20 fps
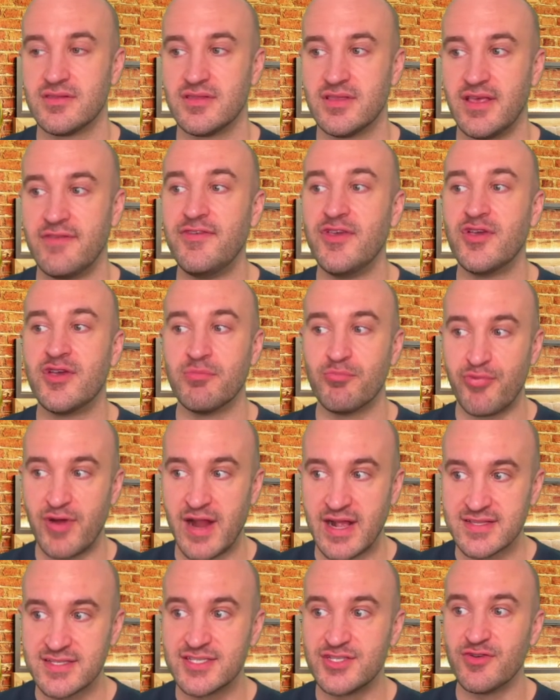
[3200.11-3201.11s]
If you can
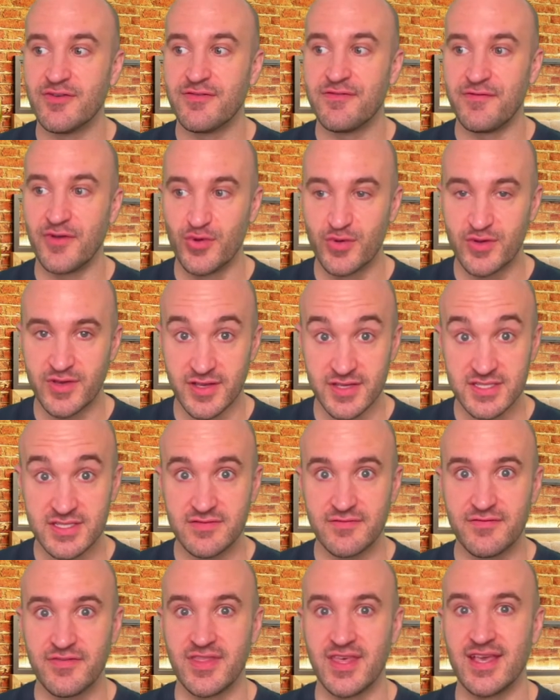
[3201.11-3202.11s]
practice your focus
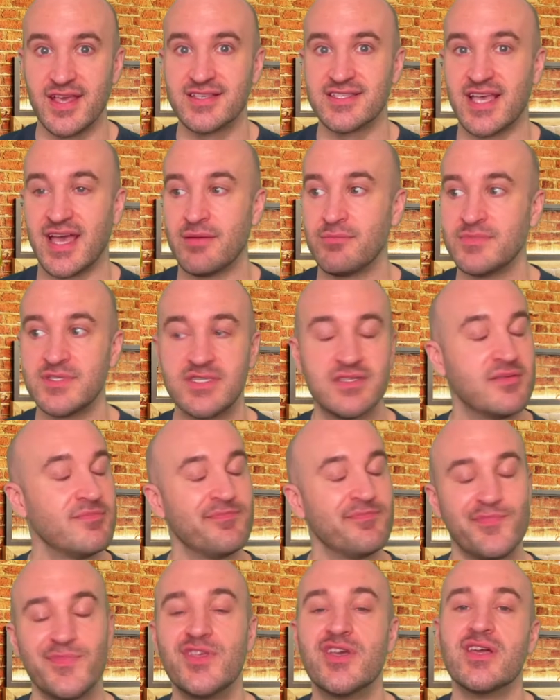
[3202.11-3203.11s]
for the exams,
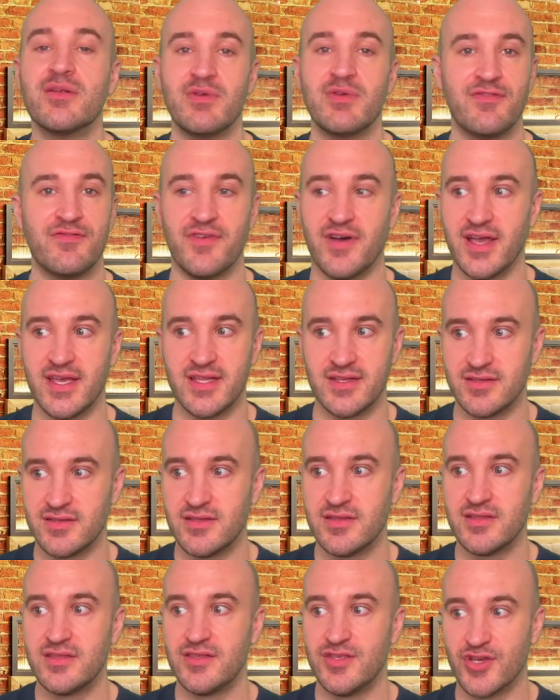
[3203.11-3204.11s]
you're going to be fine.
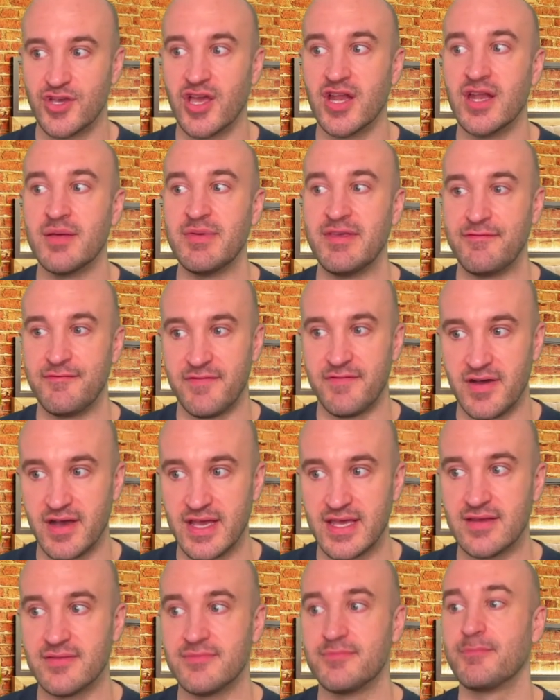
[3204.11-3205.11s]
You're going to be
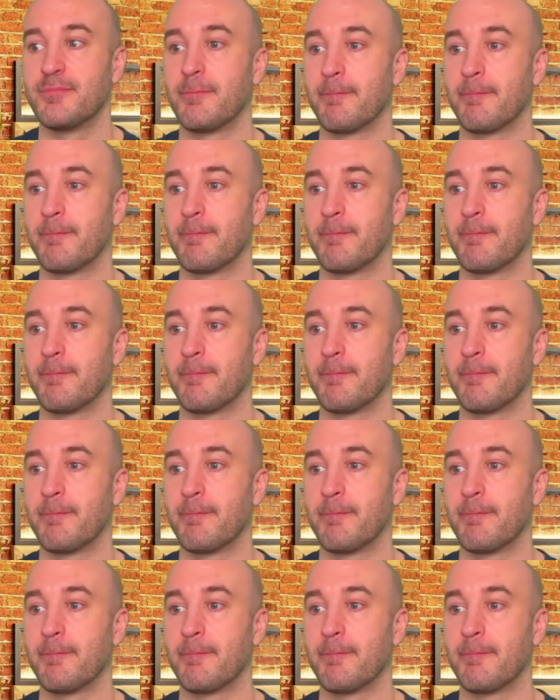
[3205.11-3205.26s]
fine.